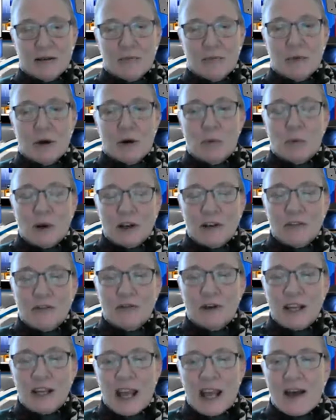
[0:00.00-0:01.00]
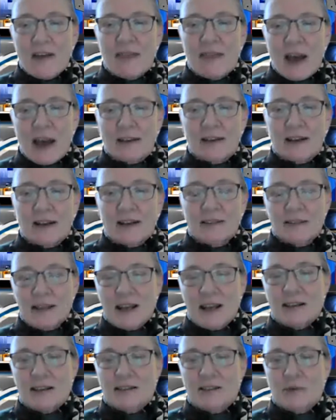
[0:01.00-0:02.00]
But what if we had that nest
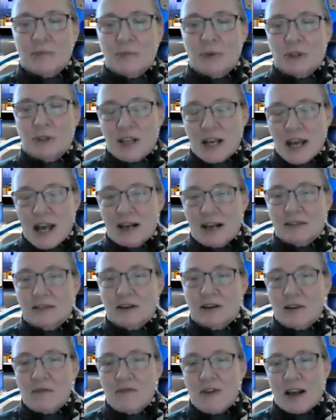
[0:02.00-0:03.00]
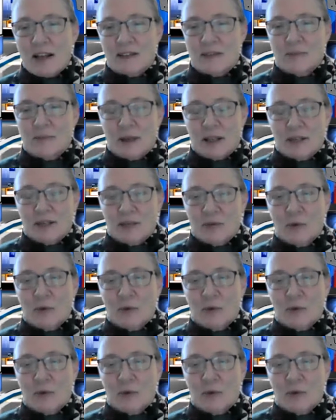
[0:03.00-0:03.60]
egg to protect our investments?